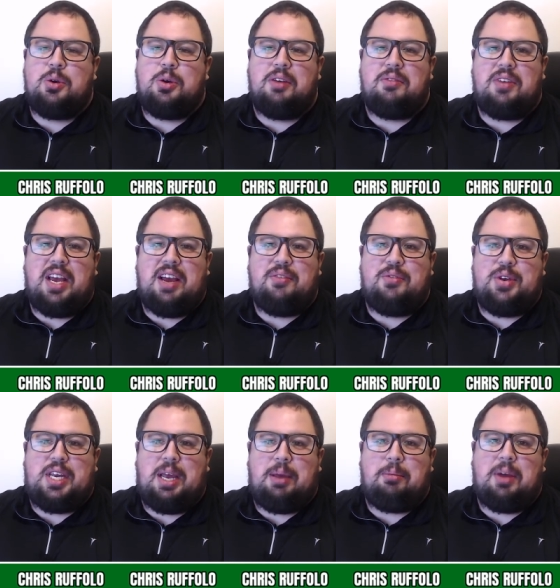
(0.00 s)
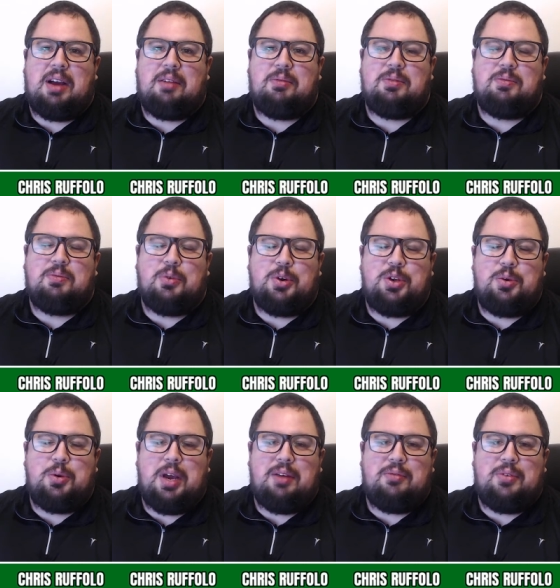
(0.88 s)
We have every game covered for
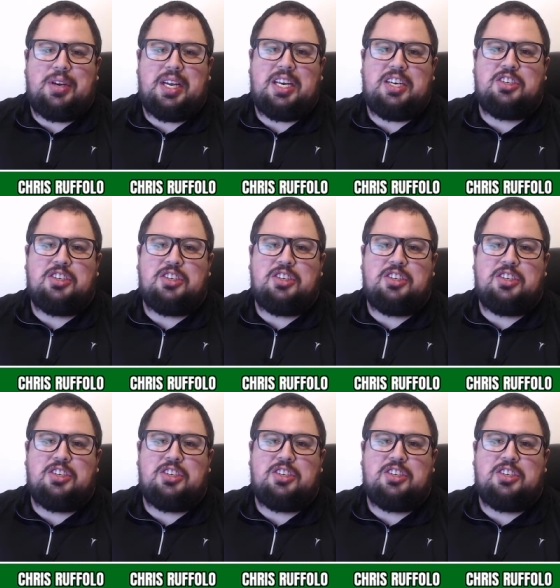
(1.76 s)
you every day,